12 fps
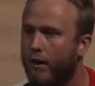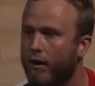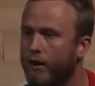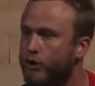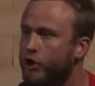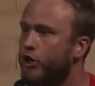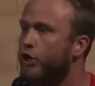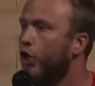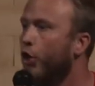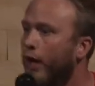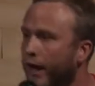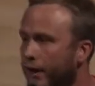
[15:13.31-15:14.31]
Let's just
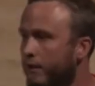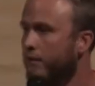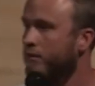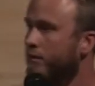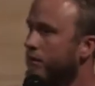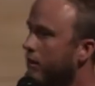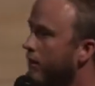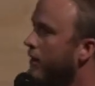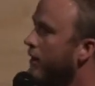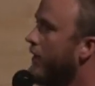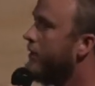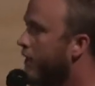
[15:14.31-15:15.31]
do it.
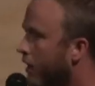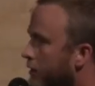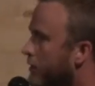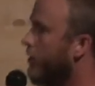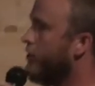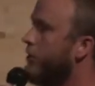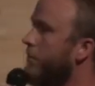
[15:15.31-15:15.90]
Let's get on social